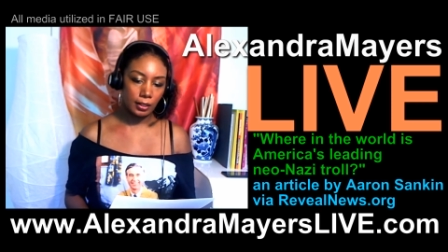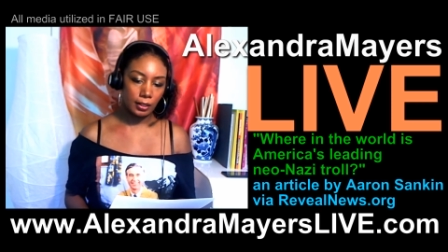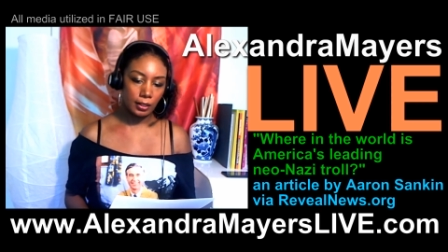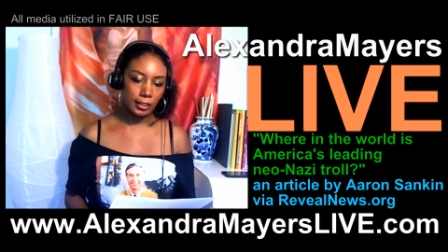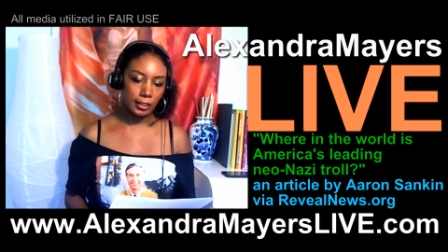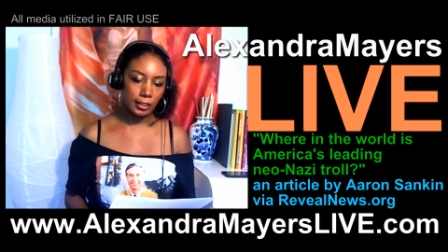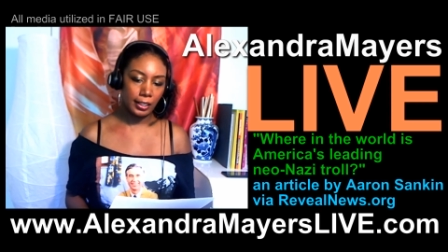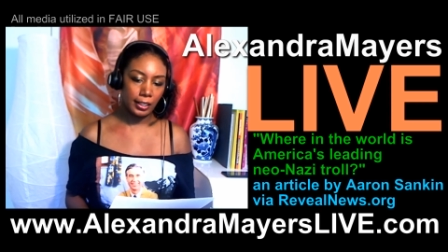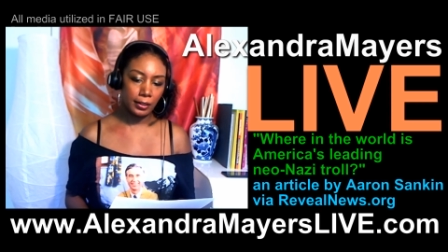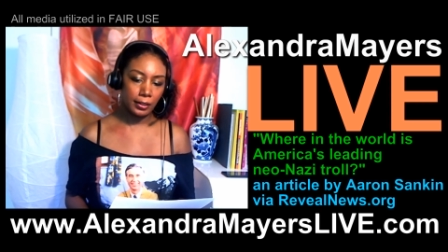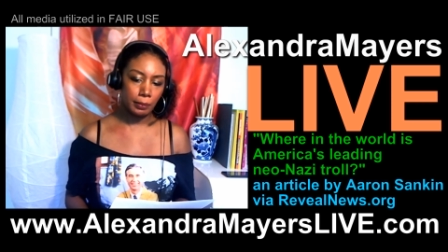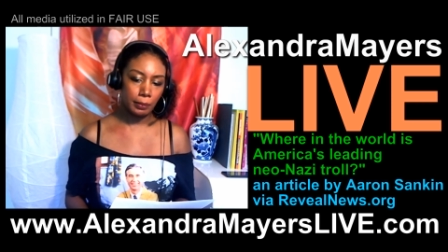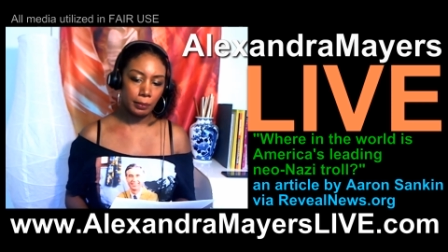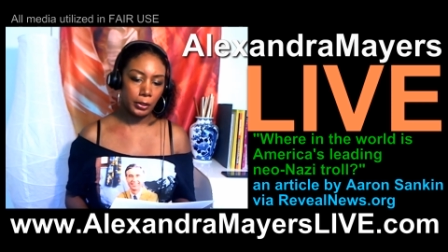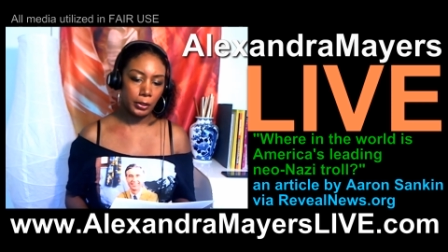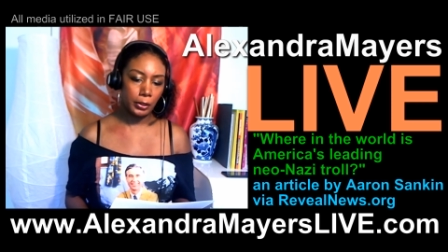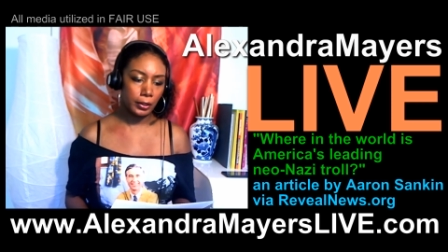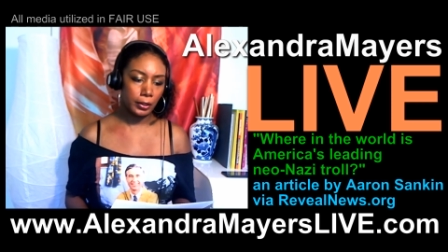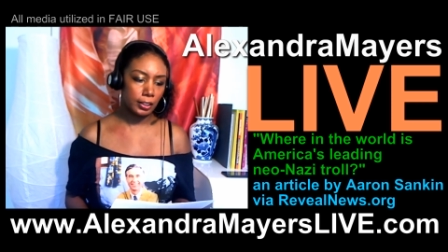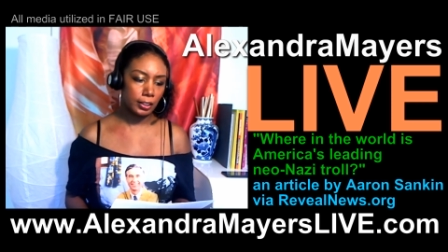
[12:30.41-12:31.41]
"Tell them
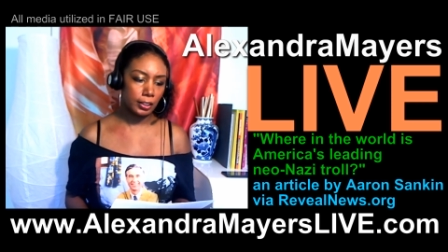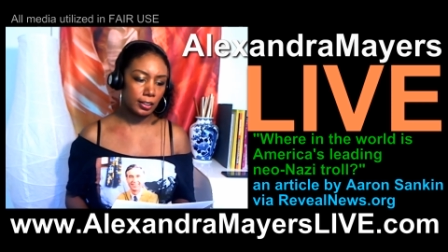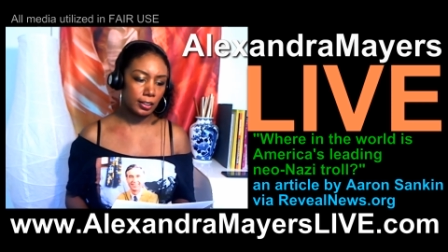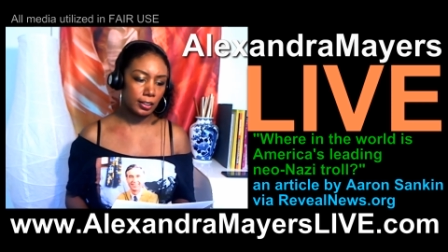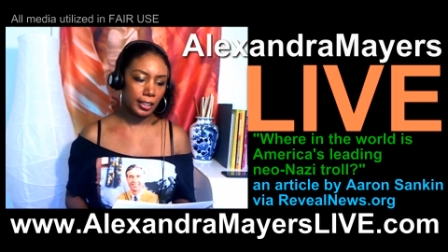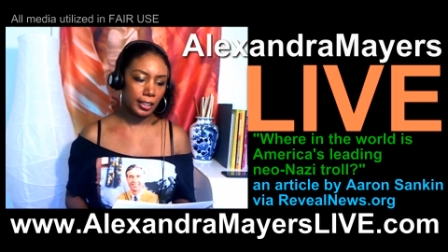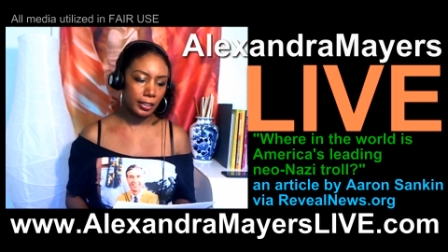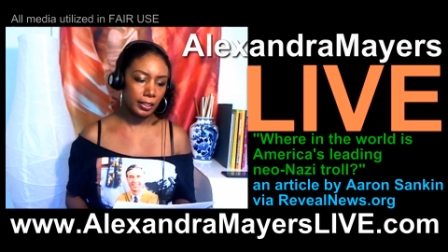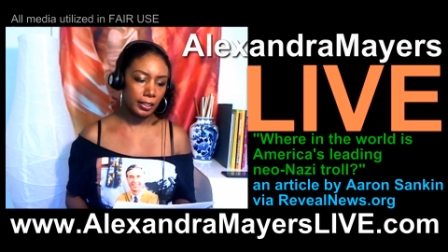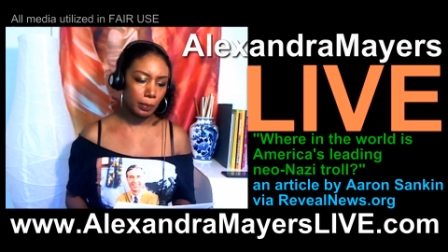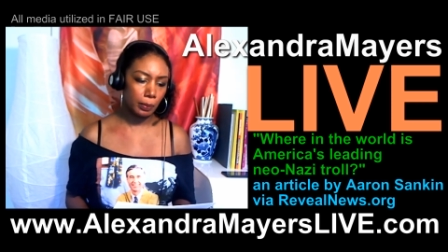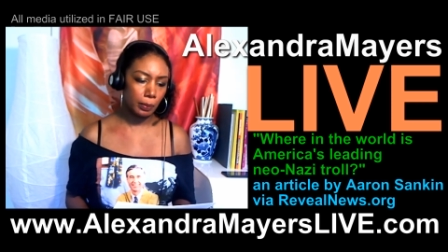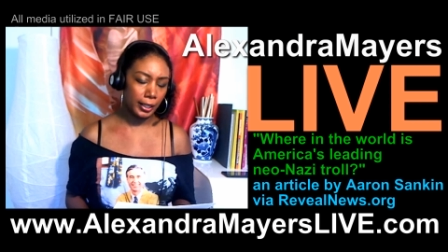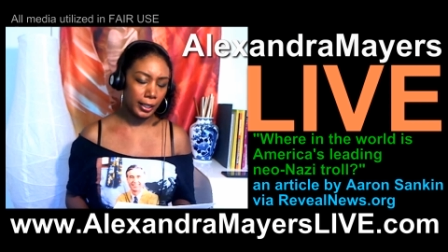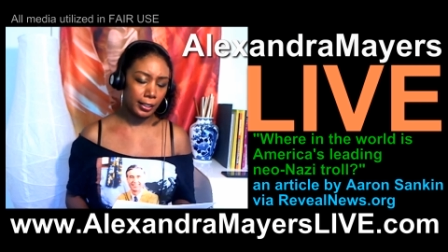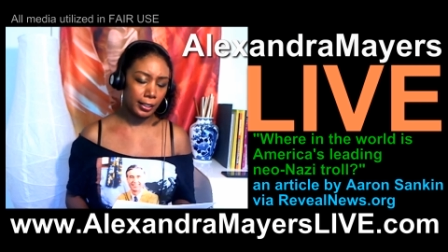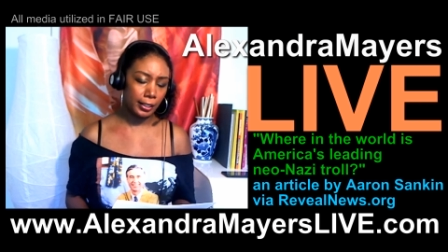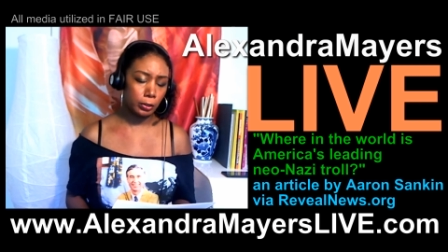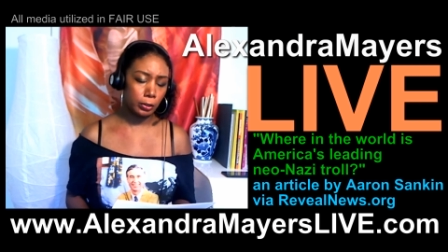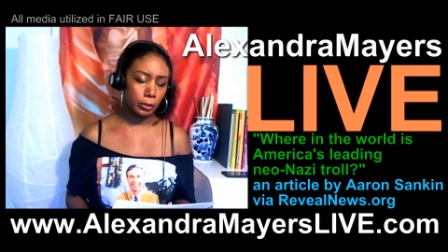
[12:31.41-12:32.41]
you are sickened
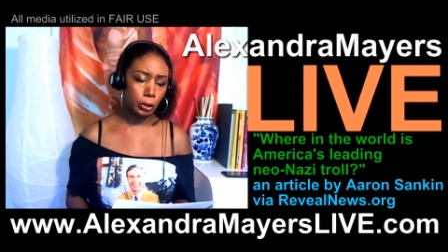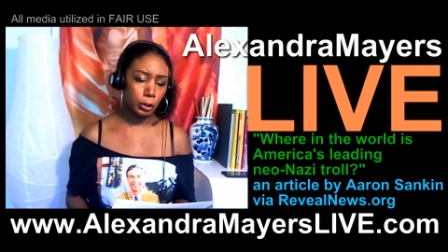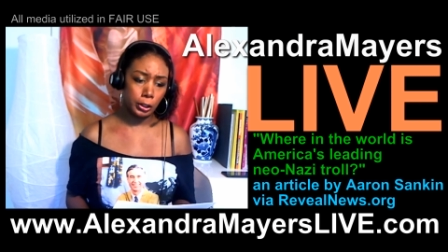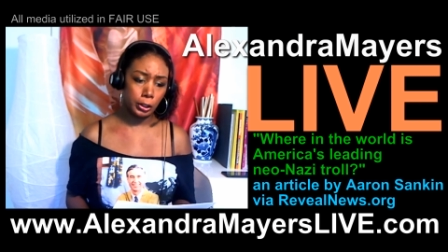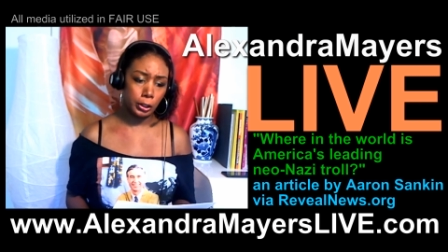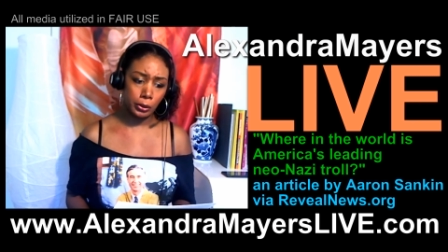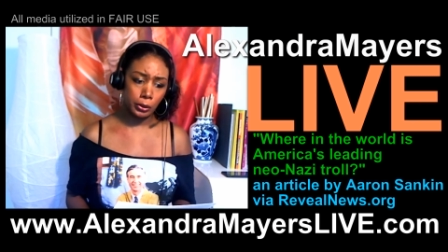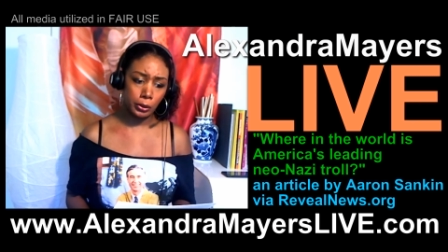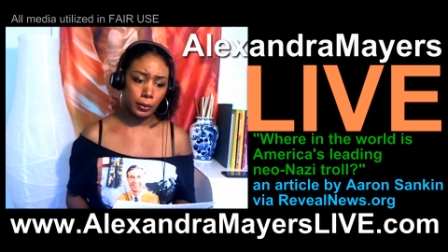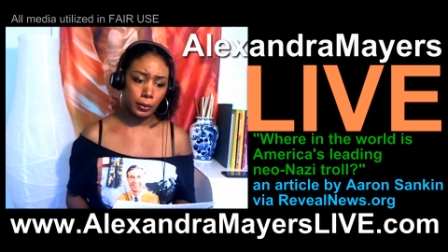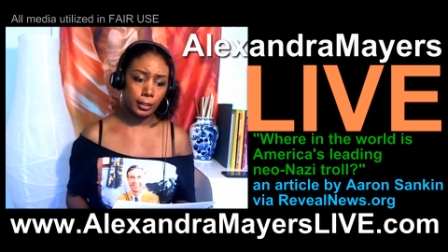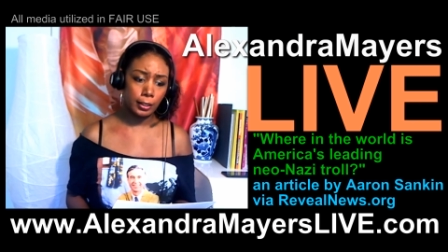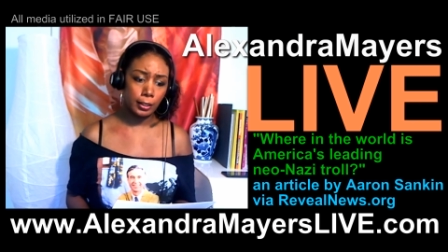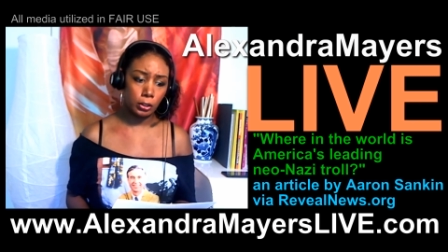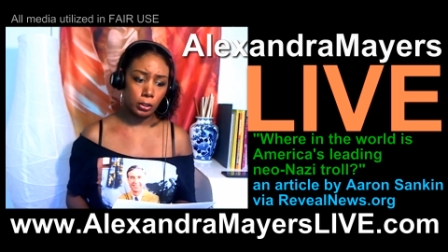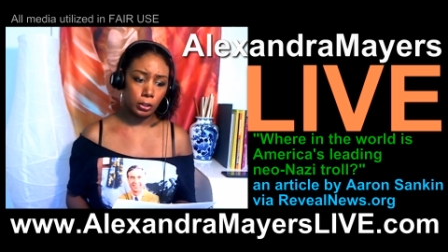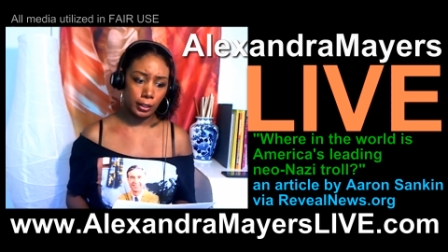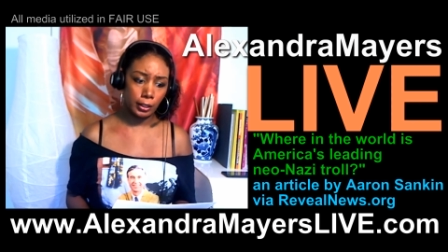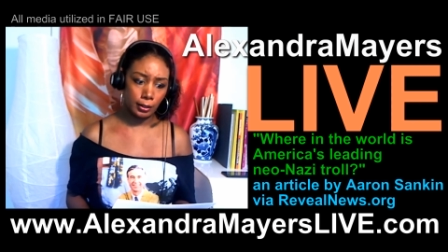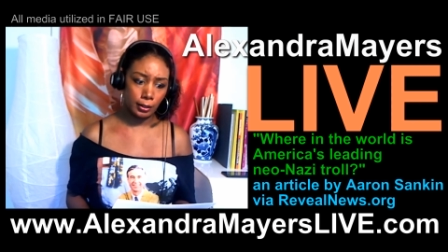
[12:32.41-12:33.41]
by their Jew
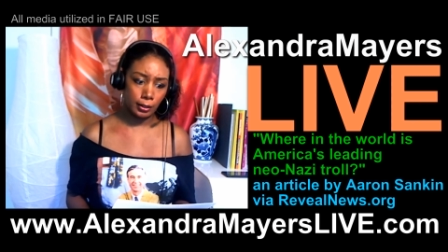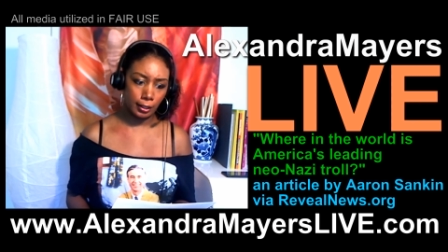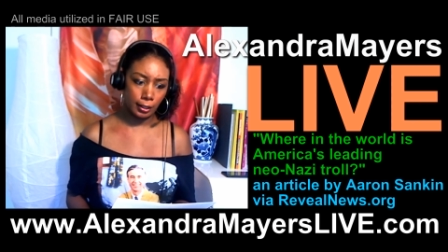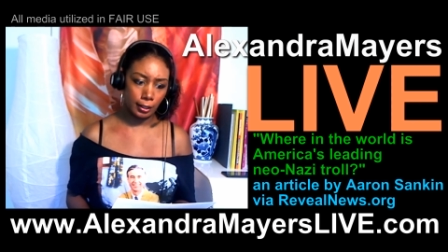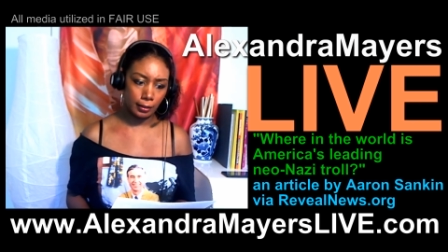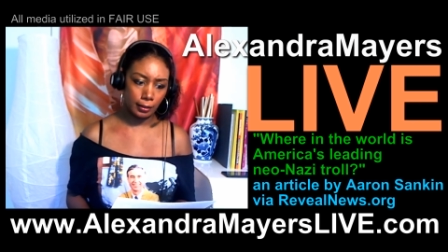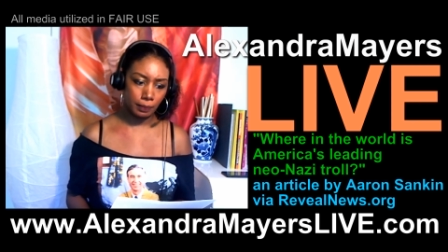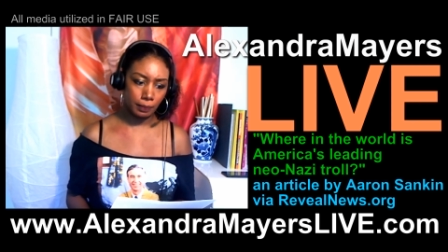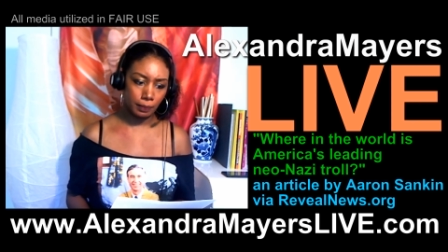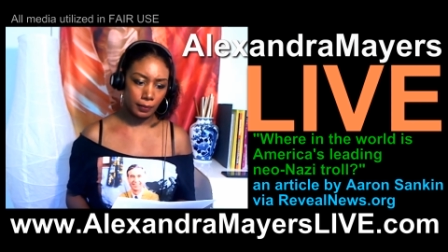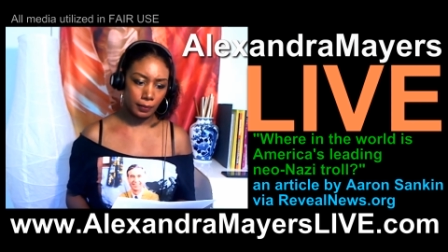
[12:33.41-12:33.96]
agenda.